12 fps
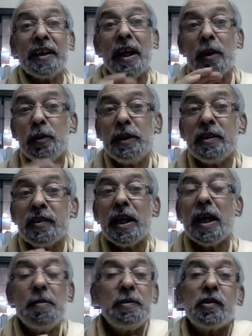now this
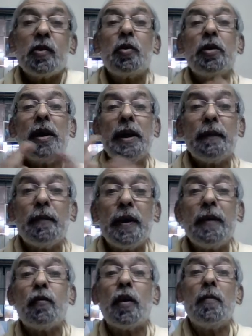aham is totally
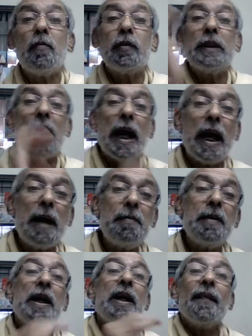different from the aham